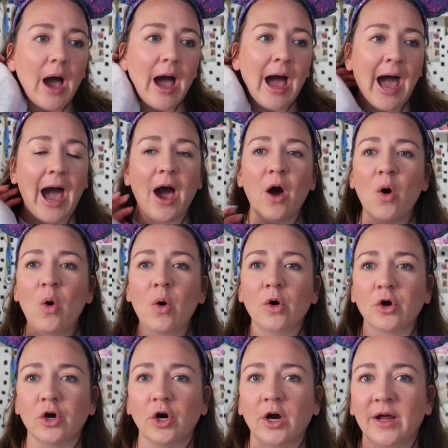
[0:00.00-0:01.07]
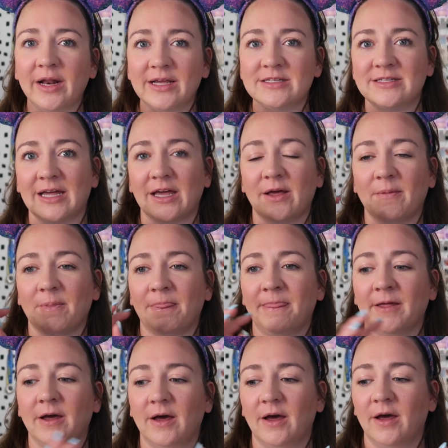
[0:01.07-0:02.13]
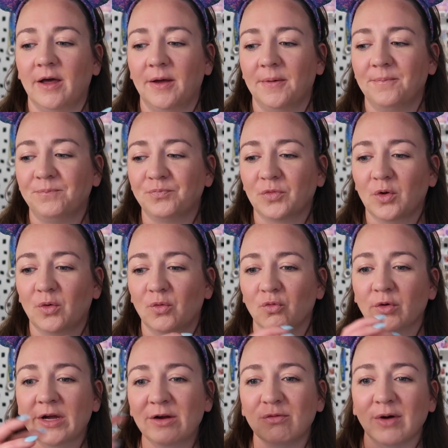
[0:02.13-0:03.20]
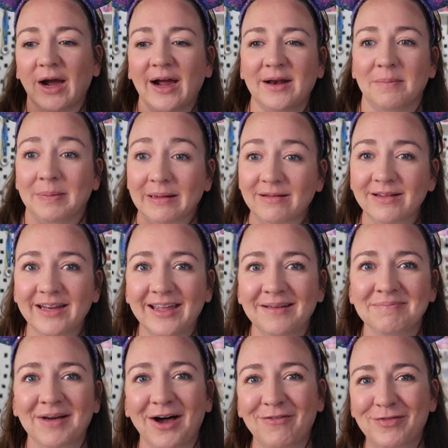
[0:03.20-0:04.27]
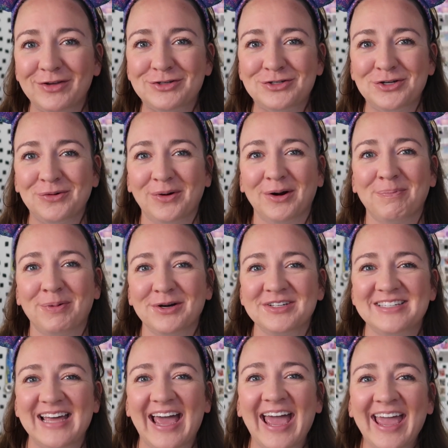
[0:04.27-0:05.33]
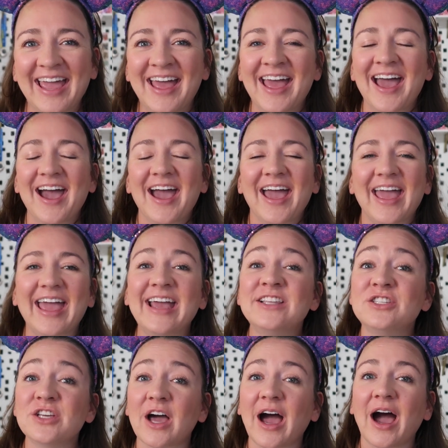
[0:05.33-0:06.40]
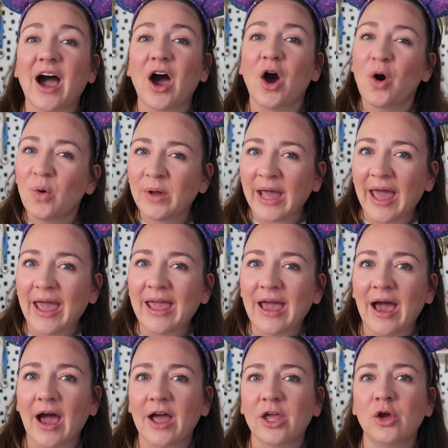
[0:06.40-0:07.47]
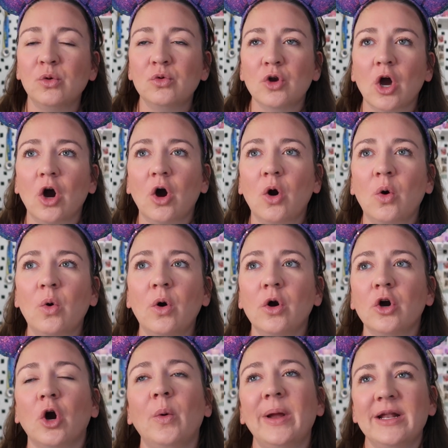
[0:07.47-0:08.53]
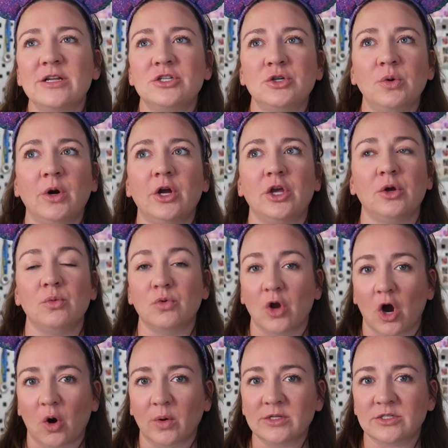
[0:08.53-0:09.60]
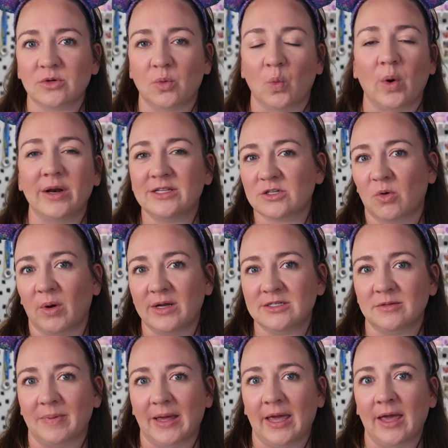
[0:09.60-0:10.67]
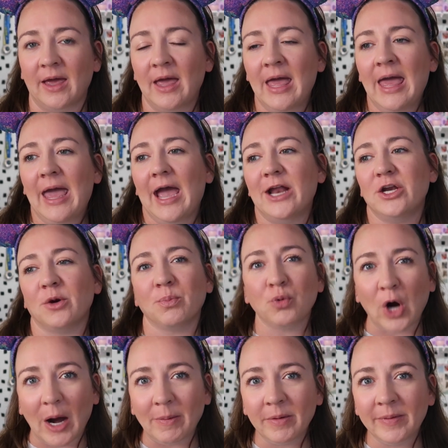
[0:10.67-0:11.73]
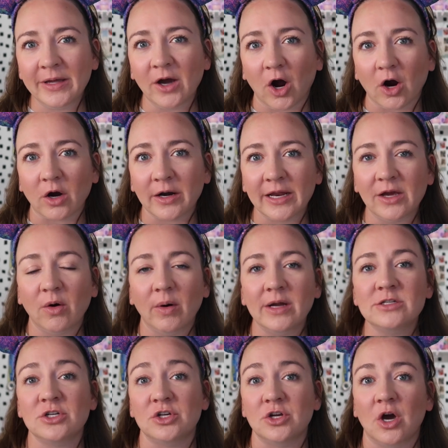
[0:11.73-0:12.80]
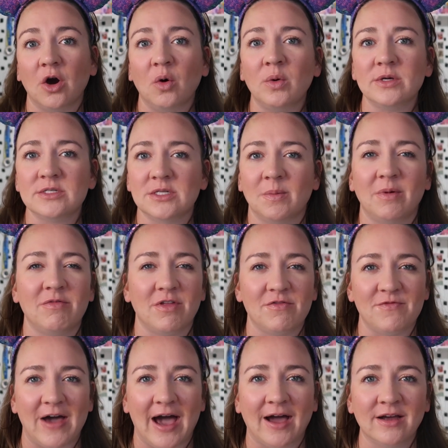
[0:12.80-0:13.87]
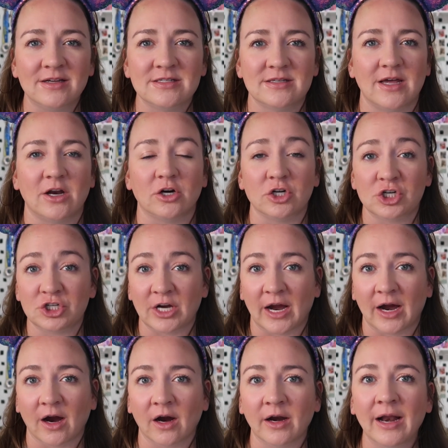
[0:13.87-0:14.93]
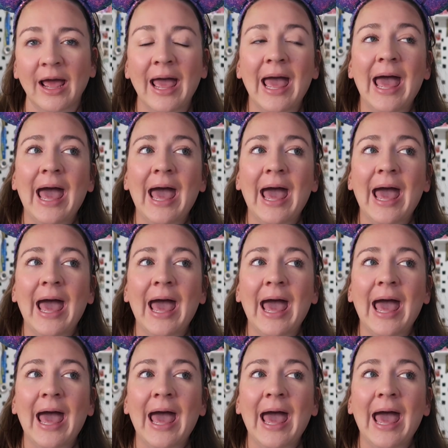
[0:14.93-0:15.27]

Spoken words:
How good is like the re-rideability of this tour per se? It's okay, you know, going into it, you know what it's going to be, and you're probably already going to know some of the facts that are shared.